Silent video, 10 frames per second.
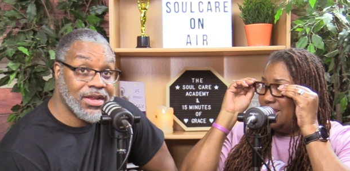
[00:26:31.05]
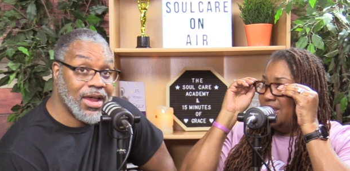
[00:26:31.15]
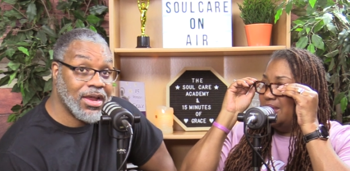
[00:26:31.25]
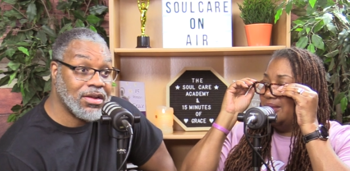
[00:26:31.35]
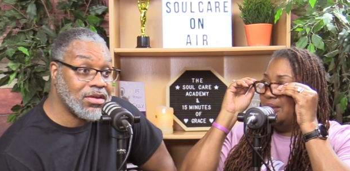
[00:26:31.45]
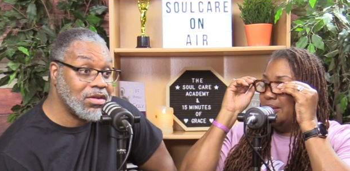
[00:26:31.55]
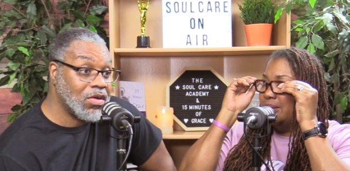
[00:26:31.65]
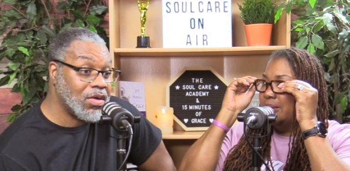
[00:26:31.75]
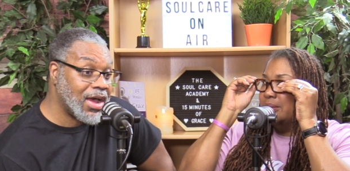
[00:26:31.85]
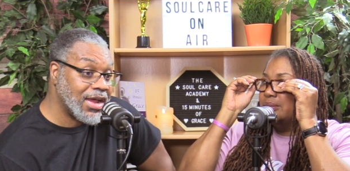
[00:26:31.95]
Speaker 1: that, you
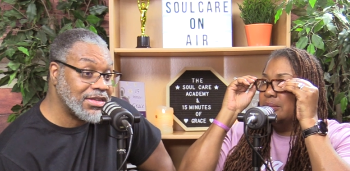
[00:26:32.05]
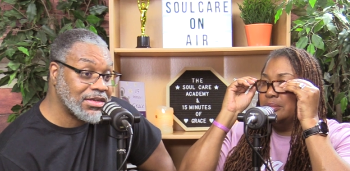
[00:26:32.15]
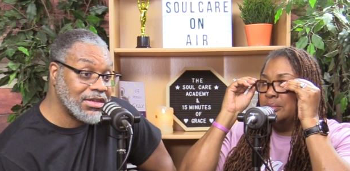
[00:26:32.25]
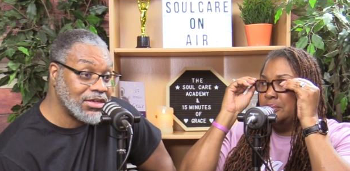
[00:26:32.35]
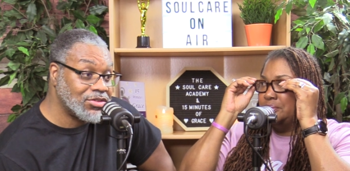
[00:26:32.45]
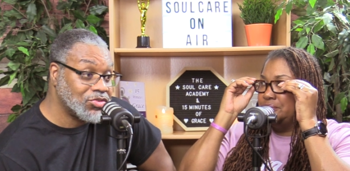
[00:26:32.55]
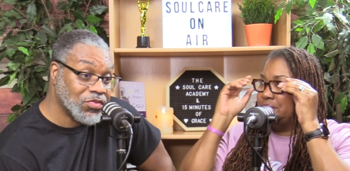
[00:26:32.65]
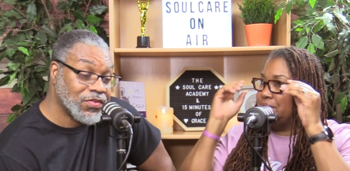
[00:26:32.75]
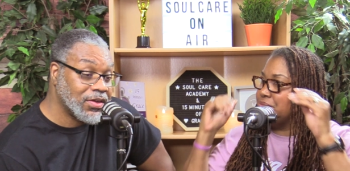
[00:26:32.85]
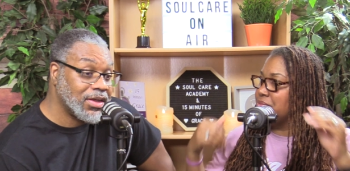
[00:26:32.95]
know, honestly,
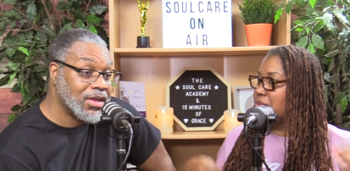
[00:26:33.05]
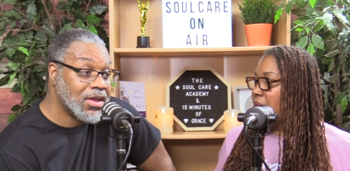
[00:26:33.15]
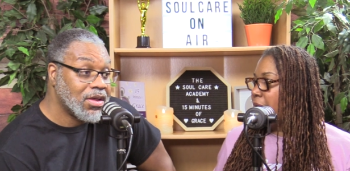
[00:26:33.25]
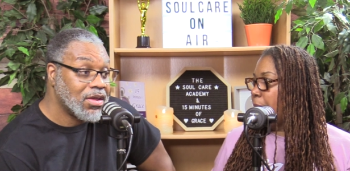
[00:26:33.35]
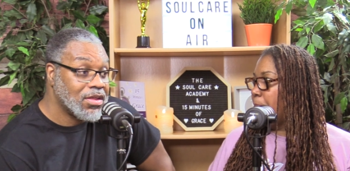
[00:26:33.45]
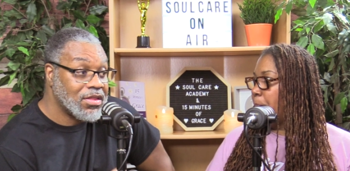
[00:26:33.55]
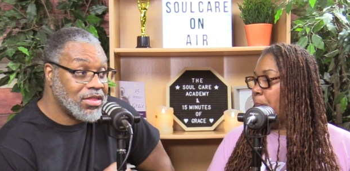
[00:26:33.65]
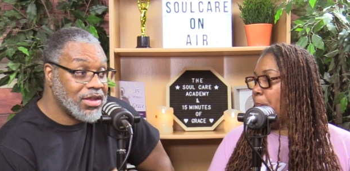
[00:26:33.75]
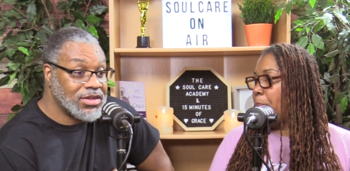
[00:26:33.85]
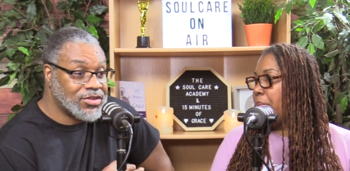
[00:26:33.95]
truthfully,
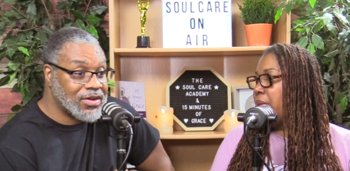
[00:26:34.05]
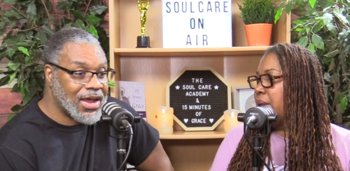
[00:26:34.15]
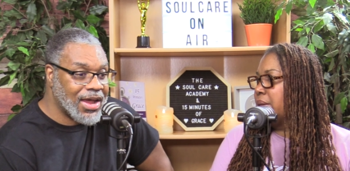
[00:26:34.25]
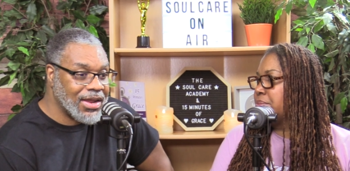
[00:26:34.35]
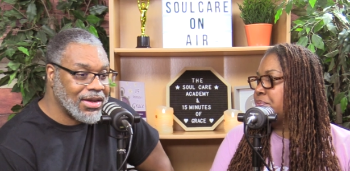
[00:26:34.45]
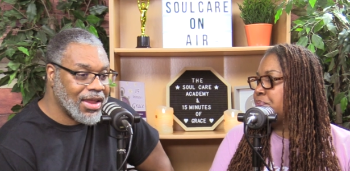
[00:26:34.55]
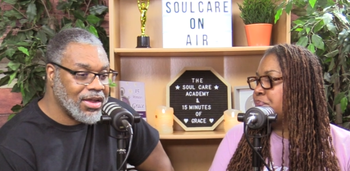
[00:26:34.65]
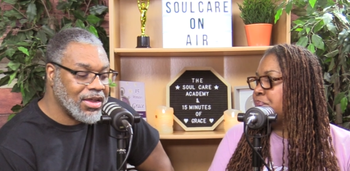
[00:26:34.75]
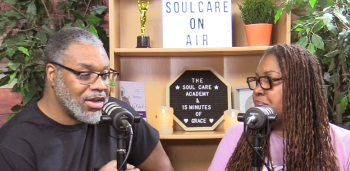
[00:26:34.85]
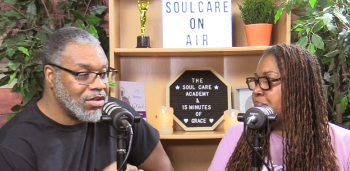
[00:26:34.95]
these are not
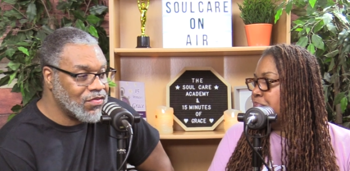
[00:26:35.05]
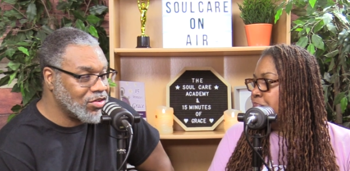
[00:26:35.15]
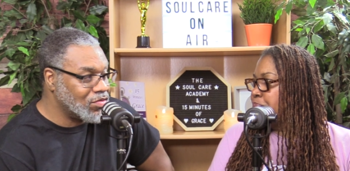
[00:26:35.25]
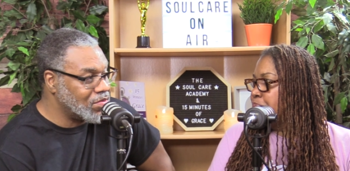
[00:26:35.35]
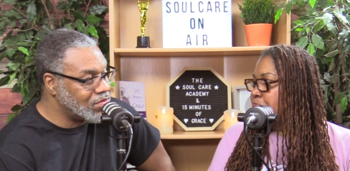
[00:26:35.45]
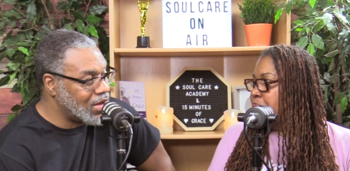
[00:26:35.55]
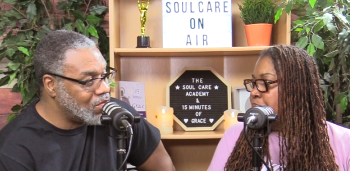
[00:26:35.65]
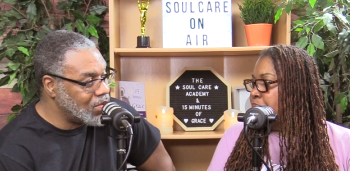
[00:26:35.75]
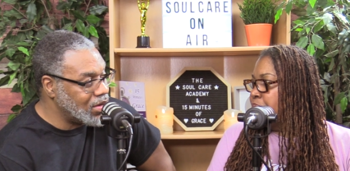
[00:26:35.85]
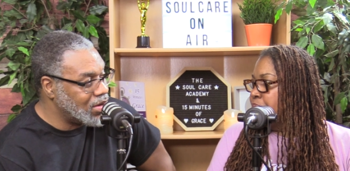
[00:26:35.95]
like individuals
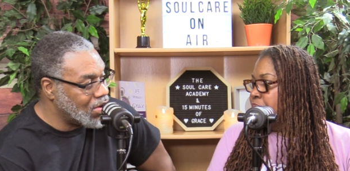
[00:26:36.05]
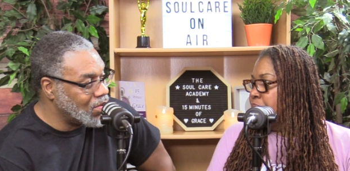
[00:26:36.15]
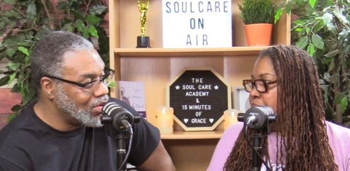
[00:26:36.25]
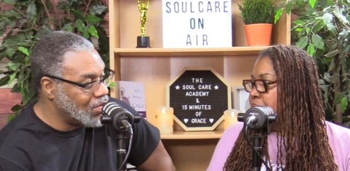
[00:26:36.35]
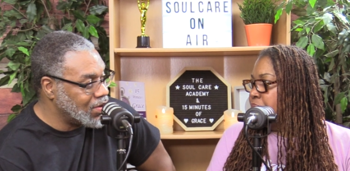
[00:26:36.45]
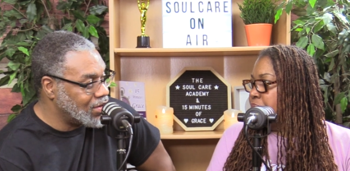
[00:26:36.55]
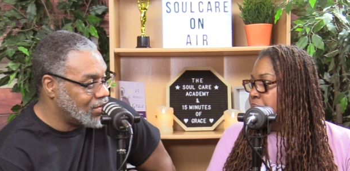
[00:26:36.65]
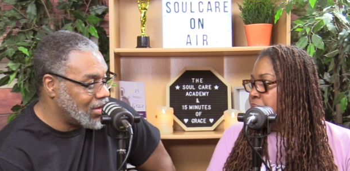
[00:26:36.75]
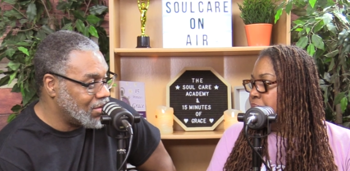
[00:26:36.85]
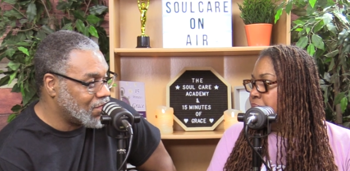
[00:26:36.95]
that we know that we
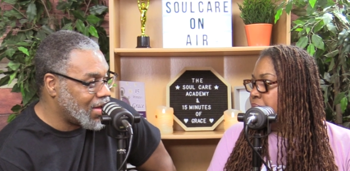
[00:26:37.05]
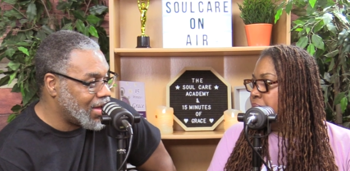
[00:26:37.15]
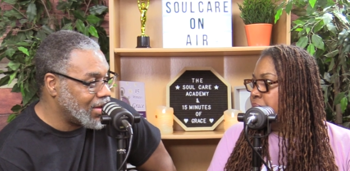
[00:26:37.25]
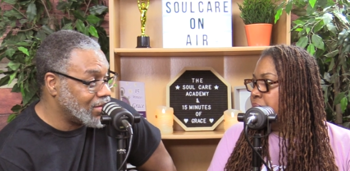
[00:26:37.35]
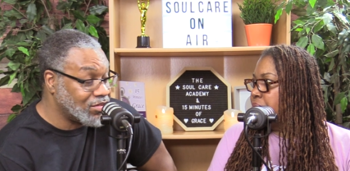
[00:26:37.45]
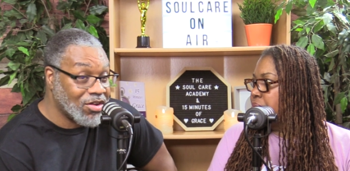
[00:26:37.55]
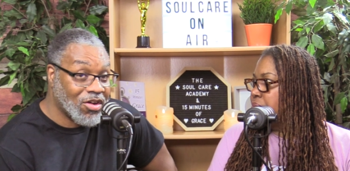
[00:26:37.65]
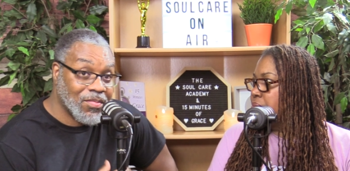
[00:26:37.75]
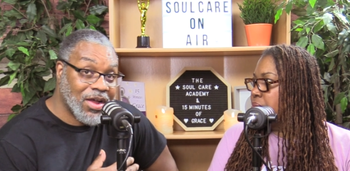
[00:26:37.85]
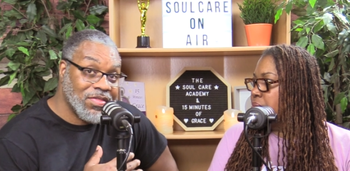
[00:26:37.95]
identify to
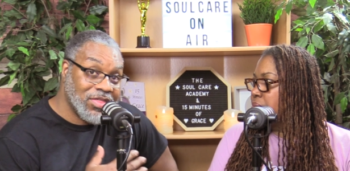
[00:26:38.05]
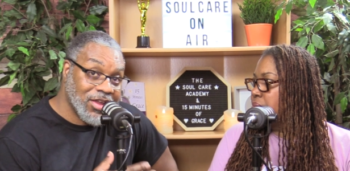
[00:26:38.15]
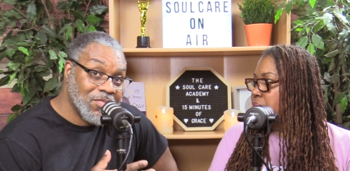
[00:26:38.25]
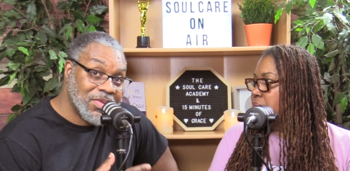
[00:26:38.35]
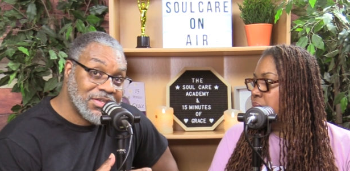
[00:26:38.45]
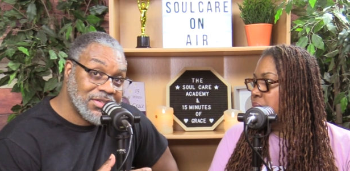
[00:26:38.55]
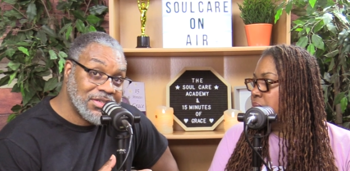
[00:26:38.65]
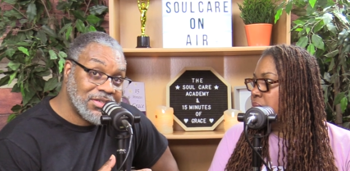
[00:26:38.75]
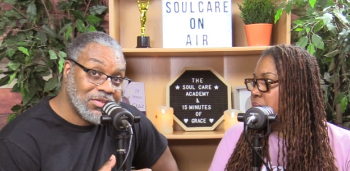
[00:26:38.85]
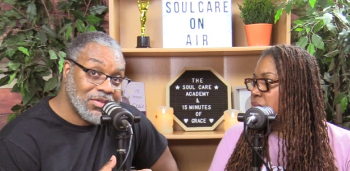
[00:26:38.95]
talk about their
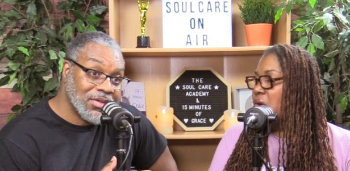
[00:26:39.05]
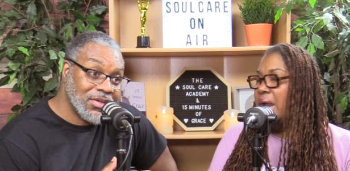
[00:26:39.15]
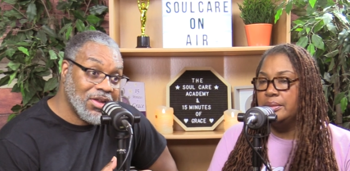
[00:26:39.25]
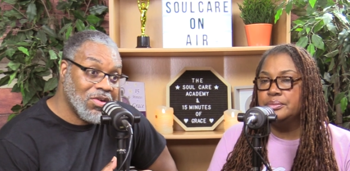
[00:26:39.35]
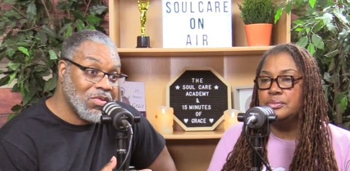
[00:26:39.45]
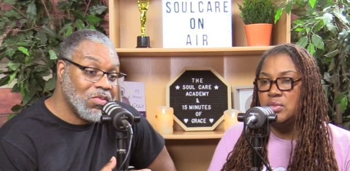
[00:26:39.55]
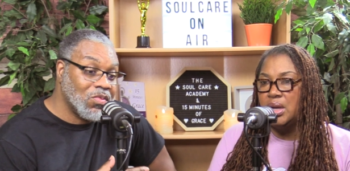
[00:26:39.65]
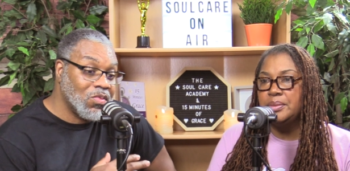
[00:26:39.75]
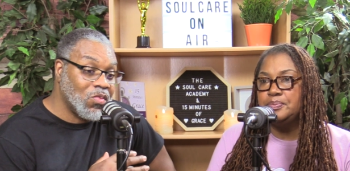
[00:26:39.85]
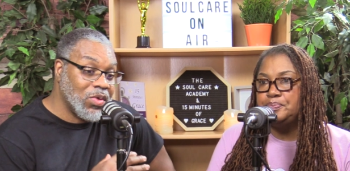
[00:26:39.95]
business. Right. You know,
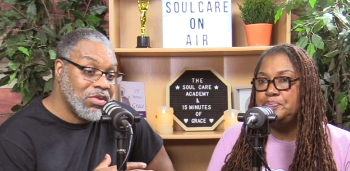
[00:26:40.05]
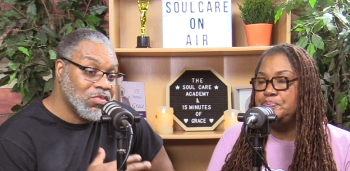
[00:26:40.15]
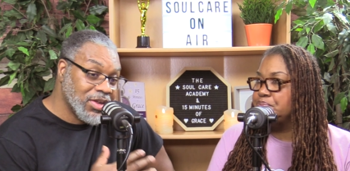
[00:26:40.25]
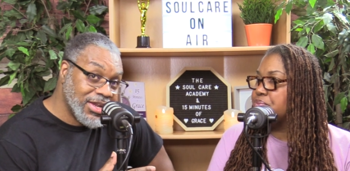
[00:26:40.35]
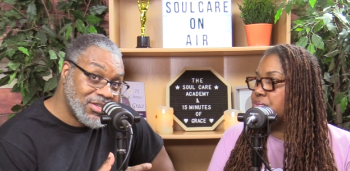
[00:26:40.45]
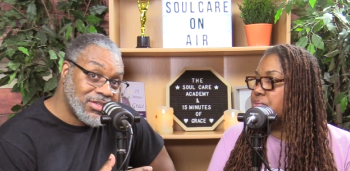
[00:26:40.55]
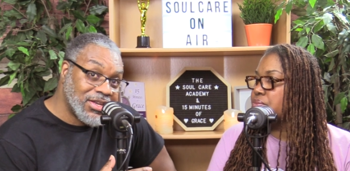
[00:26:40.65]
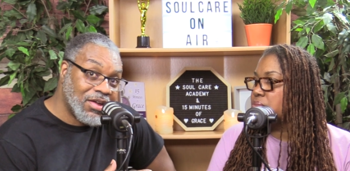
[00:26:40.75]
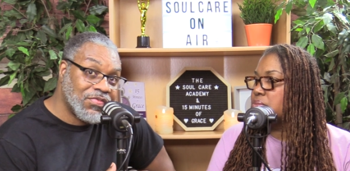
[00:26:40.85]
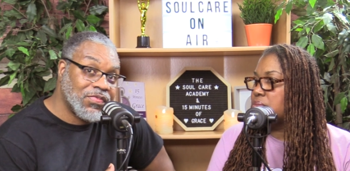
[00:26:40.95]
right. we read
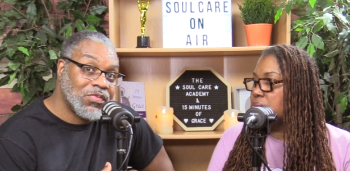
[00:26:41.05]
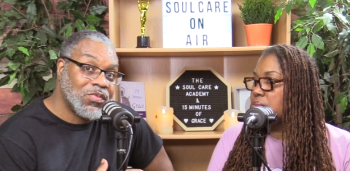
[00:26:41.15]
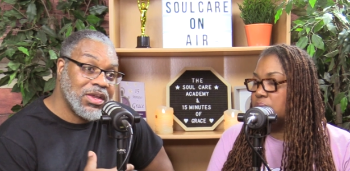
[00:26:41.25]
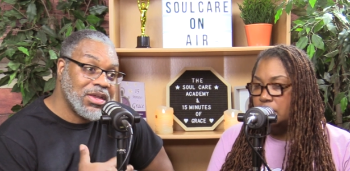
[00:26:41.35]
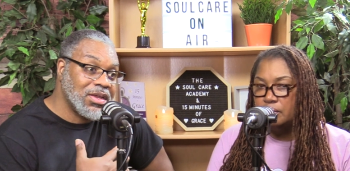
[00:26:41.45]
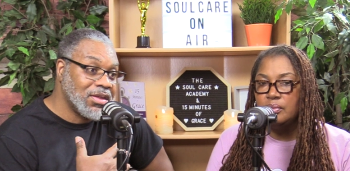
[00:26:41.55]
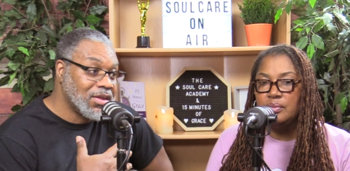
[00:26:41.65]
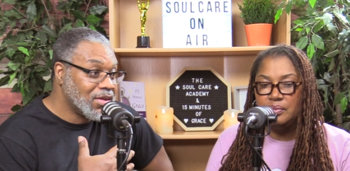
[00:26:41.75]
stuff, we